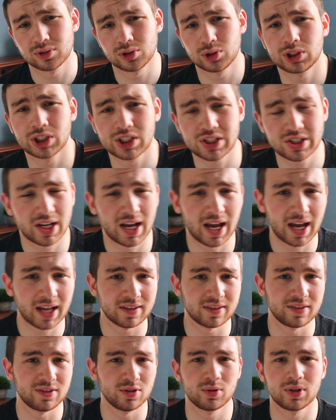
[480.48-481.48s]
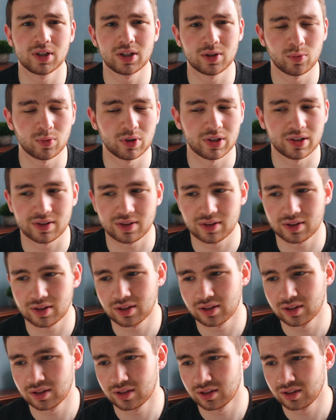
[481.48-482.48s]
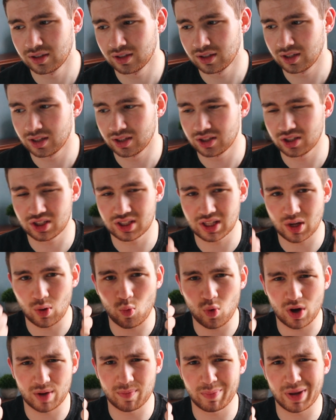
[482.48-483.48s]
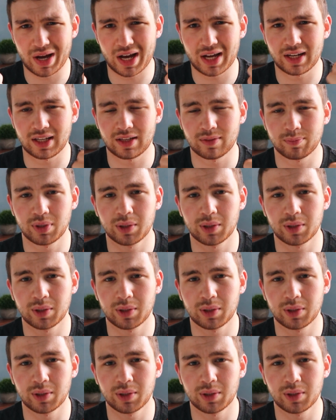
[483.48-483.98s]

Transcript: who just can't do it with just that one body.